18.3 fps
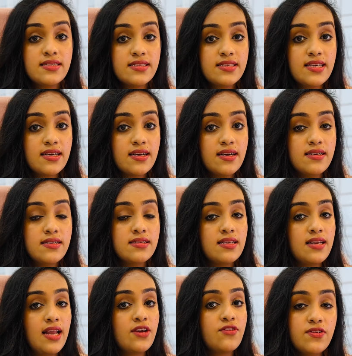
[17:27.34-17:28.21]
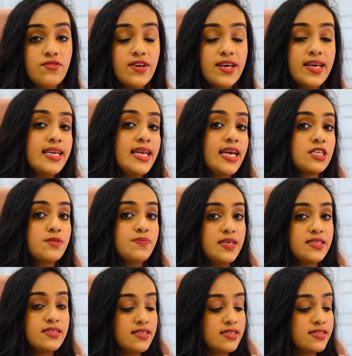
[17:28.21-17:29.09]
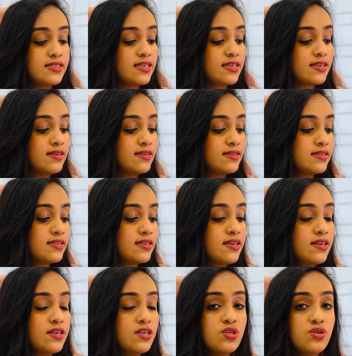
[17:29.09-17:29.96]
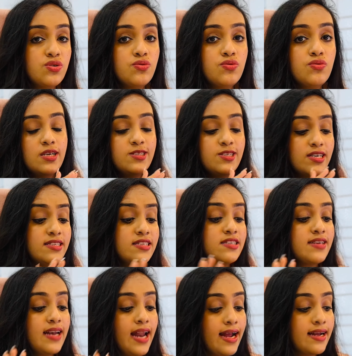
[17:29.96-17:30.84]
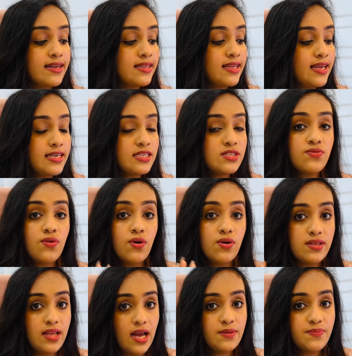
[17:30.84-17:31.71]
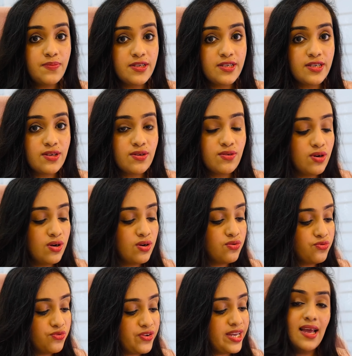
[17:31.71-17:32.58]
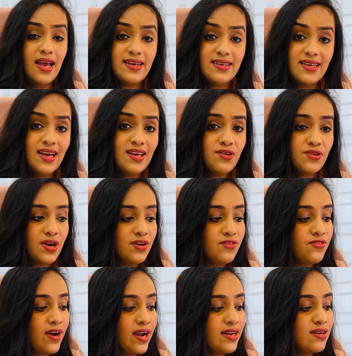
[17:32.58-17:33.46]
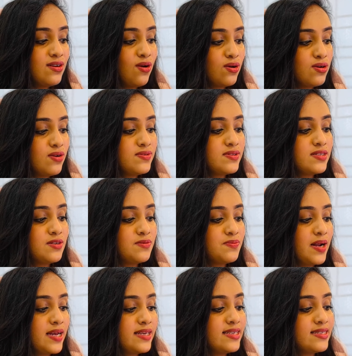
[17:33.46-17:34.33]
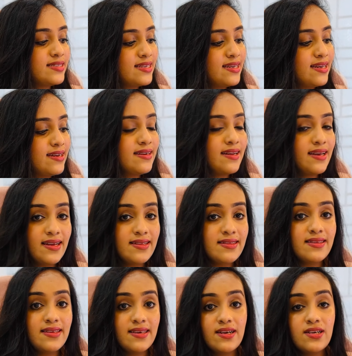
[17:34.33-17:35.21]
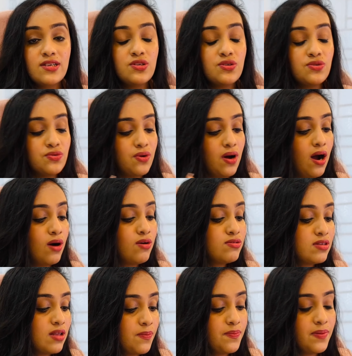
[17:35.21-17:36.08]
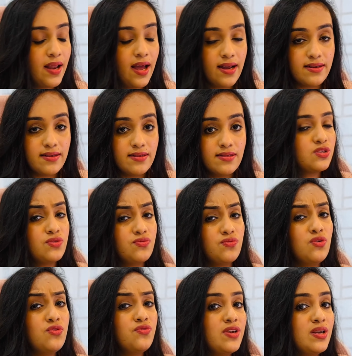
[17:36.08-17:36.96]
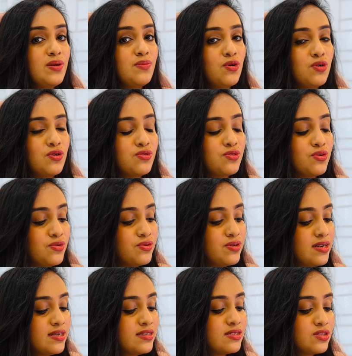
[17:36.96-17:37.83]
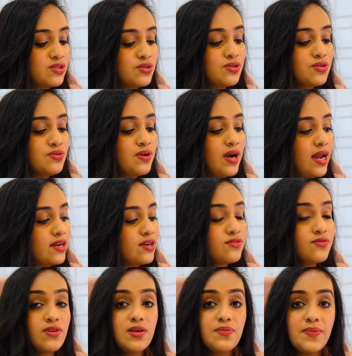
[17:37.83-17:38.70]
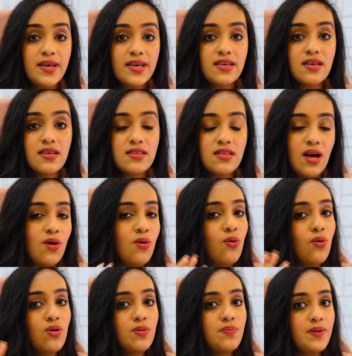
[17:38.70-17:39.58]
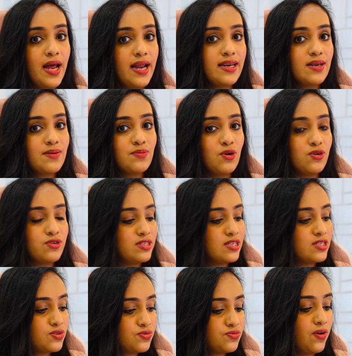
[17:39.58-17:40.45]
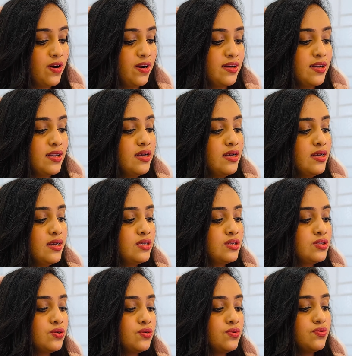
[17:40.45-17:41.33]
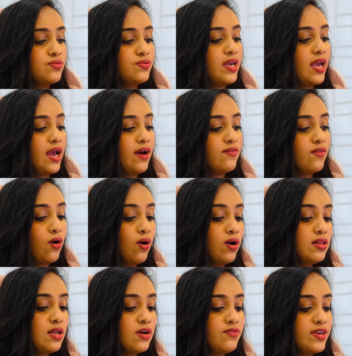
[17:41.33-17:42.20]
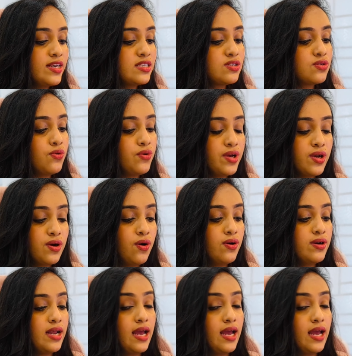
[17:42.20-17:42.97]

stickers like weekly expenses stickers here to just track things for that particular week and yeah you can find lot of surprises here and there throughout the planner so it won't feel monotonous to you and it will make the whole planning process fun so we have all the weeks going on